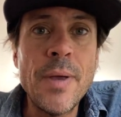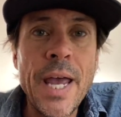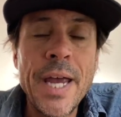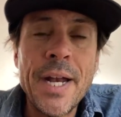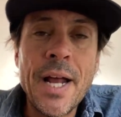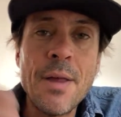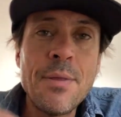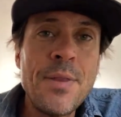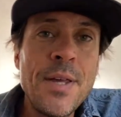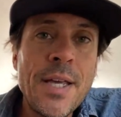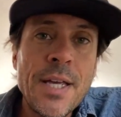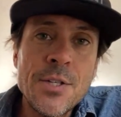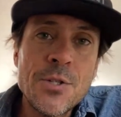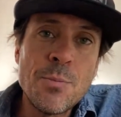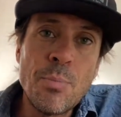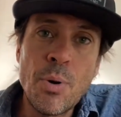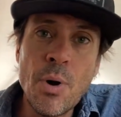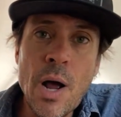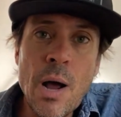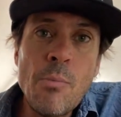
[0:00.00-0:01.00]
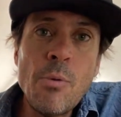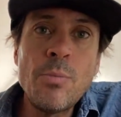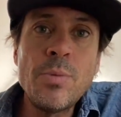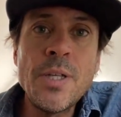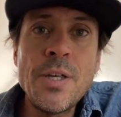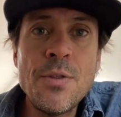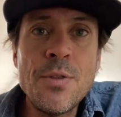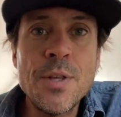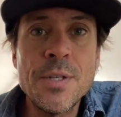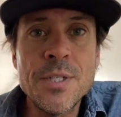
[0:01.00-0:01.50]
And that's, I think, right. It's
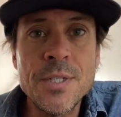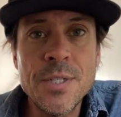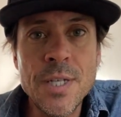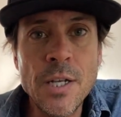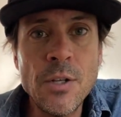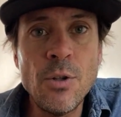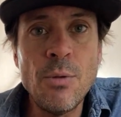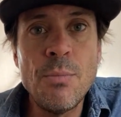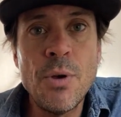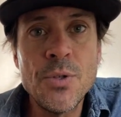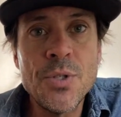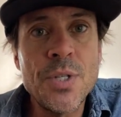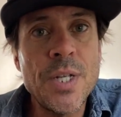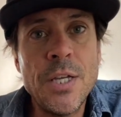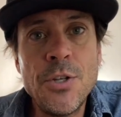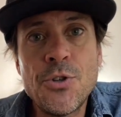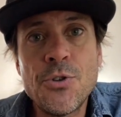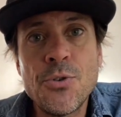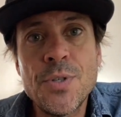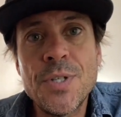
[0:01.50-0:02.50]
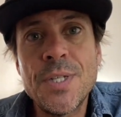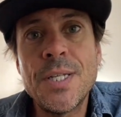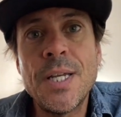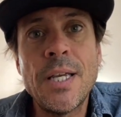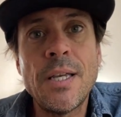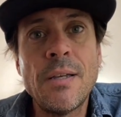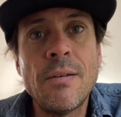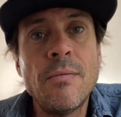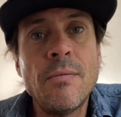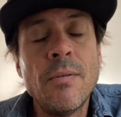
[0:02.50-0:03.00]
probably the single most
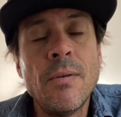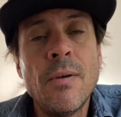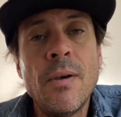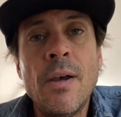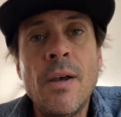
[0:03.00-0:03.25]
interesting